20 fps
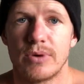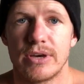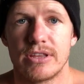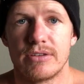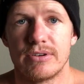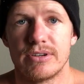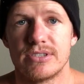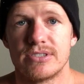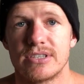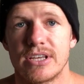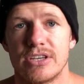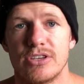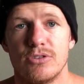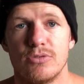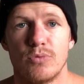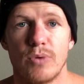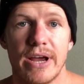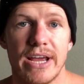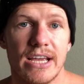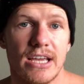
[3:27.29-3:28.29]
whether it's that
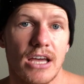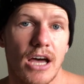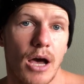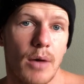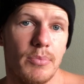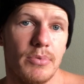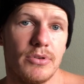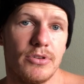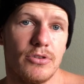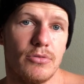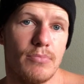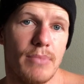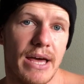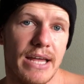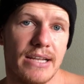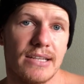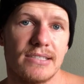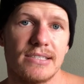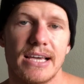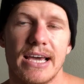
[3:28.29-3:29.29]
you wake up and you
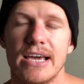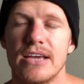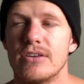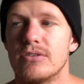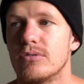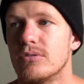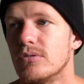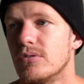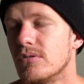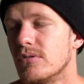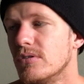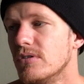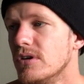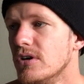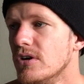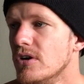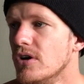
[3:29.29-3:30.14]
meditate or